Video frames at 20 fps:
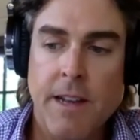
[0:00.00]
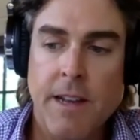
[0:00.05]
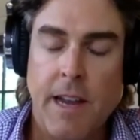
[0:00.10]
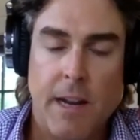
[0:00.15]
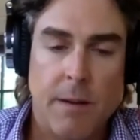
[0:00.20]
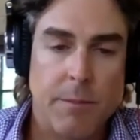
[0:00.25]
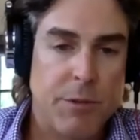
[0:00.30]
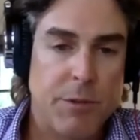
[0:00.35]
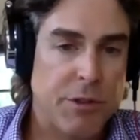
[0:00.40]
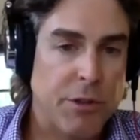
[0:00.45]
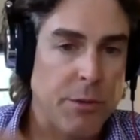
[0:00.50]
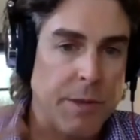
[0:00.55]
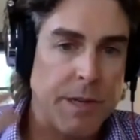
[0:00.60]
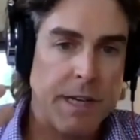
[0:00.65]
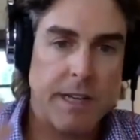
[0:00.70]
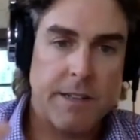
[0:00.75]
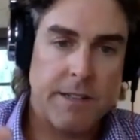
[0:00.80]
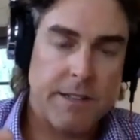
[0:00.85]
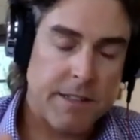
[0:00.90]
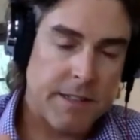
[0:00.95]
And I'm sure we'll
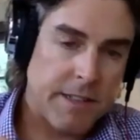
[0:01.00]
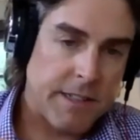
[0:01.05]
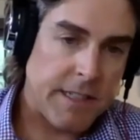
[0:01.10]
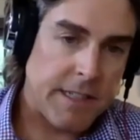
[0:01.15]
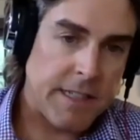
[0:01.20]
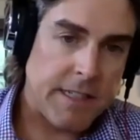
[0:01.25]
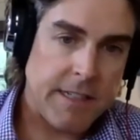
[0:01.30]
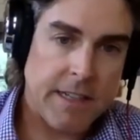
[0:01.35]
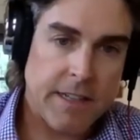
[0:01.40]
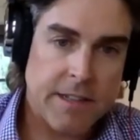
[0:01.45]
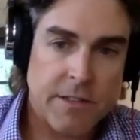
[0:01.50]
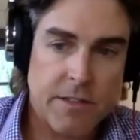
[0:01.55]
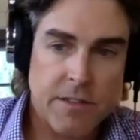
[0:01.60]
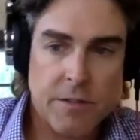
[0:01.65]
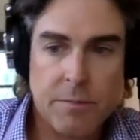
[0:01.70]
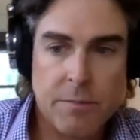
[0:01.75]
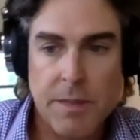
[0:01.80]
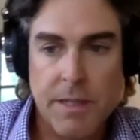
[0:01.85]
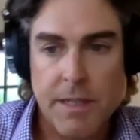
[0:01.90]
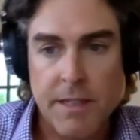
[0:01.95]
get into the
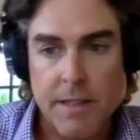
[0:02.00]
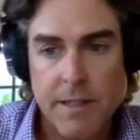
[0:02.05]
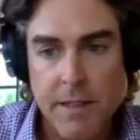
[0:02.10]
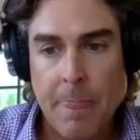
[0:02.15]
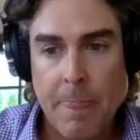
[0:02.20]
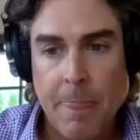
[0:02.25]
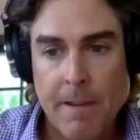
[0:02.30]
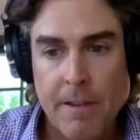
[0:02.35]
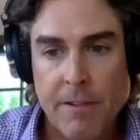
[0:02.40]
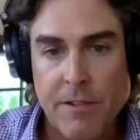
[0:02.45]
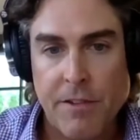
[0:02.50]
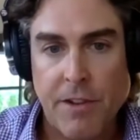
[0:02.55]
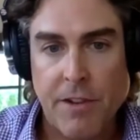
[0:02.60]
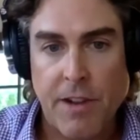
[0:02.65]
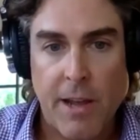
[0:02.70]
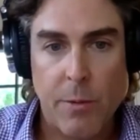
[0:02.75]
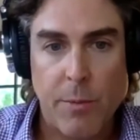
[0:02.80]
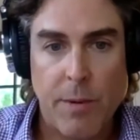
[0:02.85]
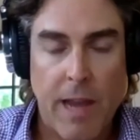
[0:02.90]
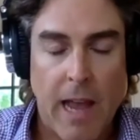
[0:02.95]
details, but
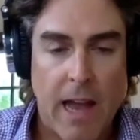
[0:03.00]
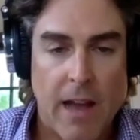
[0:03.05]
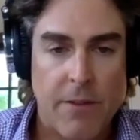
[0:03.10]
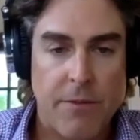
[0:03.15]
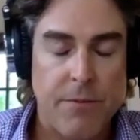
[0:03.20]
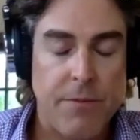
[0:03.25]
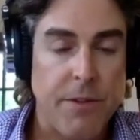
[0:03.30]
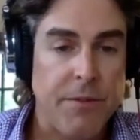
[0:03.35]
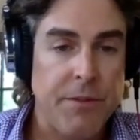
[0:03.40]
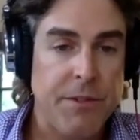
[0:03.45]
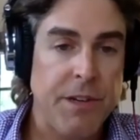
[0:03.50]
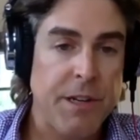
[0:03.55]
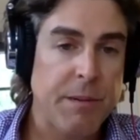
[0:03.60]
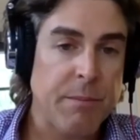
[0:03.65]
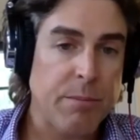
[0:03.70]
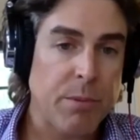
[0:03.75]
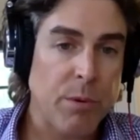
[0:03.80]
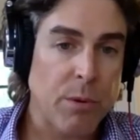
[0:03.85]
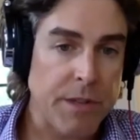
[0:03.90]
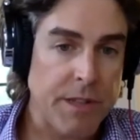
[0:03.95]
today we have 15
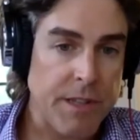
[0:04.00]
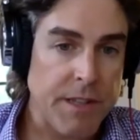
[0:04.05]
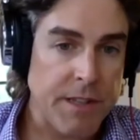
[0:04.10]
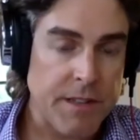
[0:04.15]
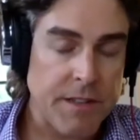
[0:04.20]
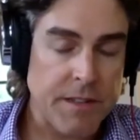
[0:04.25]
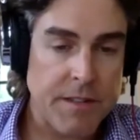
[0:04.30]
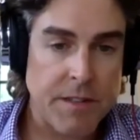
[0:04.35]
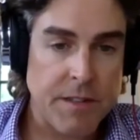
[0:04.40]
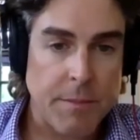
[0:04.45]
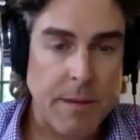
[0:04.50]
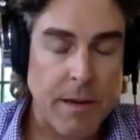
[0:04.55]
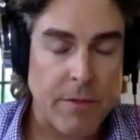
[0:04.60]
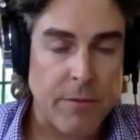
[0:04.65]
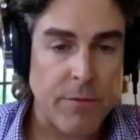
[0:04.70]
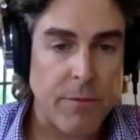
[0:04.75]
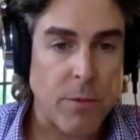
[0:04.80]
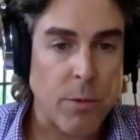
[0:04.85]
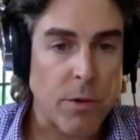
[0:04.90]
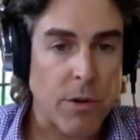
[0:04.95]
employees,
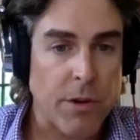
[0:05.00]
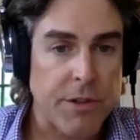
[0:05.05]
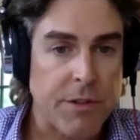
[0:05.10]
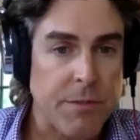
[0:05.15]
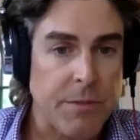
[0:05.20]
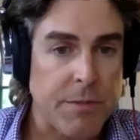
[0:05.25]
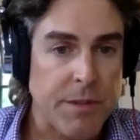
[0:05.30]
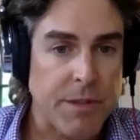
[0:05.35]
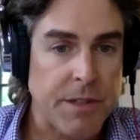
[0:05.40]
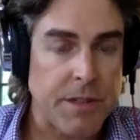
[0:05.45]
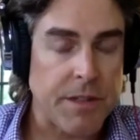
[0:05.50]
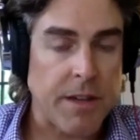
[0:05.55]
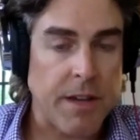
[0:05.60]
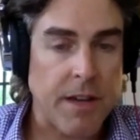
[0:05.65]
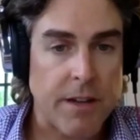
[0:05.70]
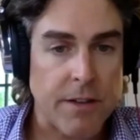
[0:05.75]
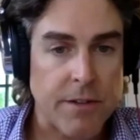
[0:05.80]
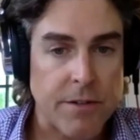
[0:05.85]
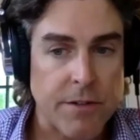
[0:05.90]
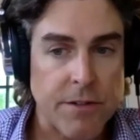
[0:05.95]
about $400 million
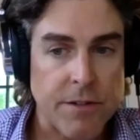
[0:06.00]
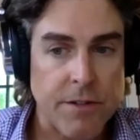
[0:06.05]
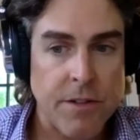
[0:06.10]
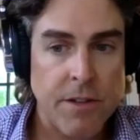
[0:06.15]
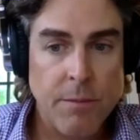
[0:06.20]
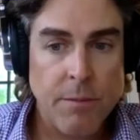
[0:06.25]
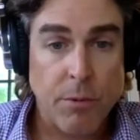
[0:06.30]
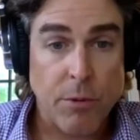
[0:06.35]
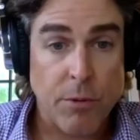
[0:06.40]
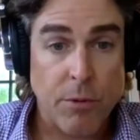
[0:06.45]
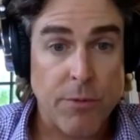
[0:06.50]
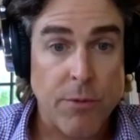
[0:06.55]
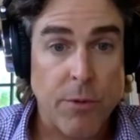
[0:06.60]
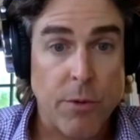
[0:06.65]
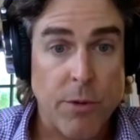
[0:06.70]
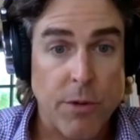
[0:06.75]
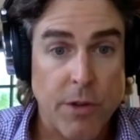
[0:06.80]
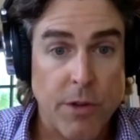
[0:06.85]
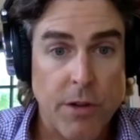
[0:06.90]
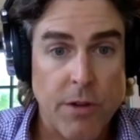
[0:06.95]

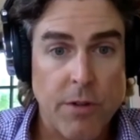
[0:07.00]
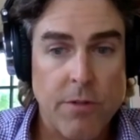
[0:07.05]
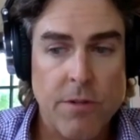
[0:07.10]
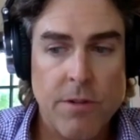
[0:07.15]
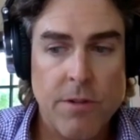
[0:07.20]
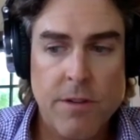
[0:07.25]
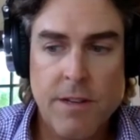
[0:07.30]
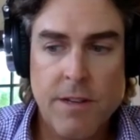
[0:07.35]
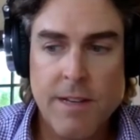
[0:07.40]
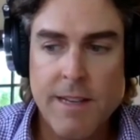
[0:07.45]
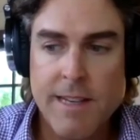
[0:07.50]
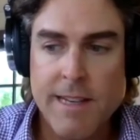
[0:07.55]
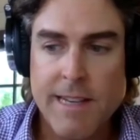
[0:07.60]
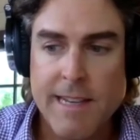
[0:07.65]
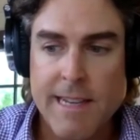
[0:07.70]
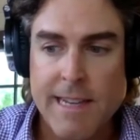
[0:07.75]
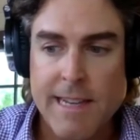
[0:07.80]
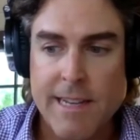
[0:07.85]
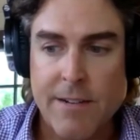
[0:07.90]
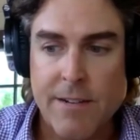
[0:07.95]
portfolio,
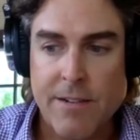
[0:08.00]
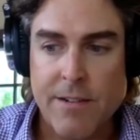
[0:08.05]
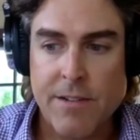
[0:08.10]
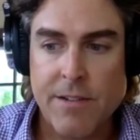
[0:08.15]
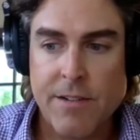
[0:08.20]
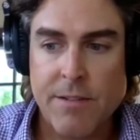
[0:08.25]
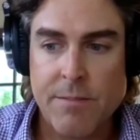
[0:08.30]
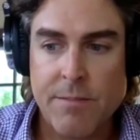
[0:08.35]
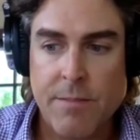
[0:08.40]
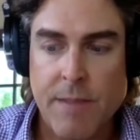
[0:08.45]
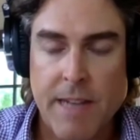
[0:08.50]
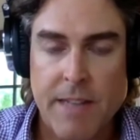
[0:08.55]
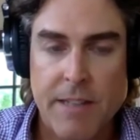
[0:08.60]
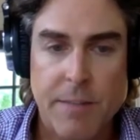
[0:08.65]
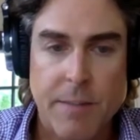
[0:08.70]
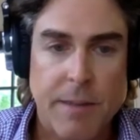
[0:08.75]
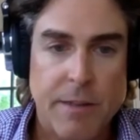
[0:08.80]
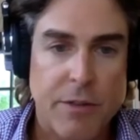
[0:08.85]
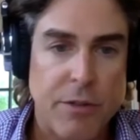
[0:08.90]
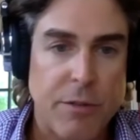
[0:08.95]
and manage
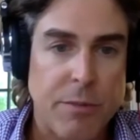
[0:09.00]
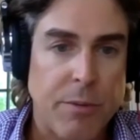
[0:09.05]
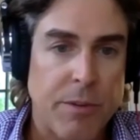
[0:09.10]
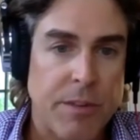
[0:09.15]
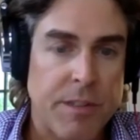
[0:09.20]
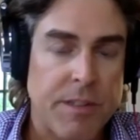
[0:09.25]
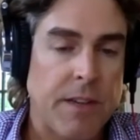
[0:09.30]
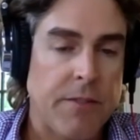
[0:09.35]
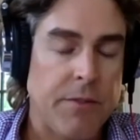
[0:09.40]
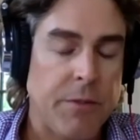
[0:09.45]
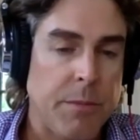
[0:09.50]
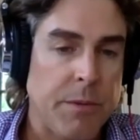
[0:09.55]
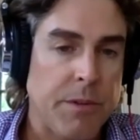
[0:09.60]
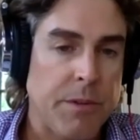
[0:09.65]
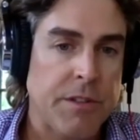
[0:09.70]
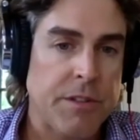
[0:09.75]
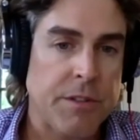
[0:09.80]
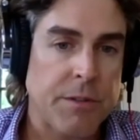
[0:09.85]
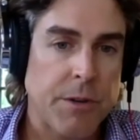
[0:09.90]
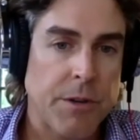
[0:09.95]
about 2.7
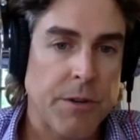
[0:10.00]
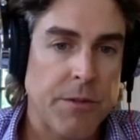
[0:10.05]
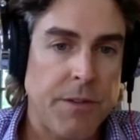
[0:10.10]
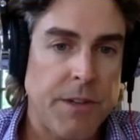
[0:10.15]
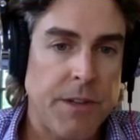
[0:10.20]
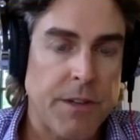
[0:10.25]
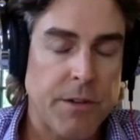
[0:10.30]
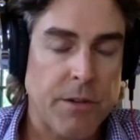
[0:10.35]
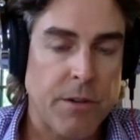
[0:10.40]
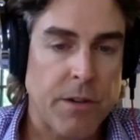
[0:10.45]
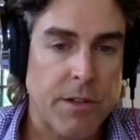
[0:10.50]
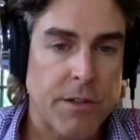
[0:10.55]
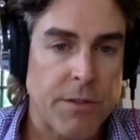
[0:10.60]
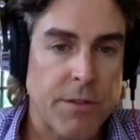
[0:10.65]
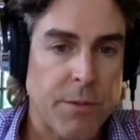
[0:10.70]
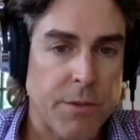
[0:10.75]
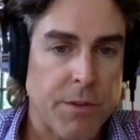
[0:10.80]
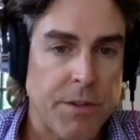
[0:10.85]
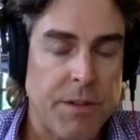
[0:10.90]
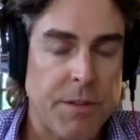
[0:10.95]
million square feet across
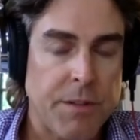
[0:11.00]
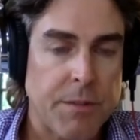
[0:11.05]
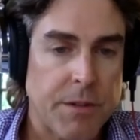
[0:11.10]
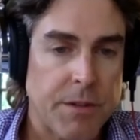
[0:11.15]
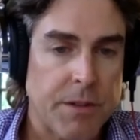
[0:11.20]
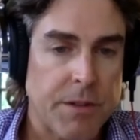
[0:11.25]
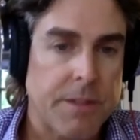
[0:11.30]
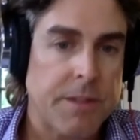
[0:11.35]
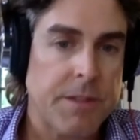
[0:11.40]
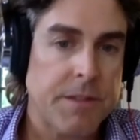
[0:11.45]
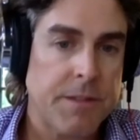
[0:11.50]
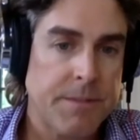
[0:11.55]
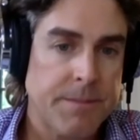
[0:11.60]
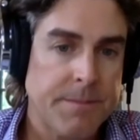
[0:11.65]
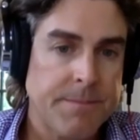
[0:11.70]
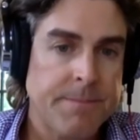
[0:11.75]
14 markets.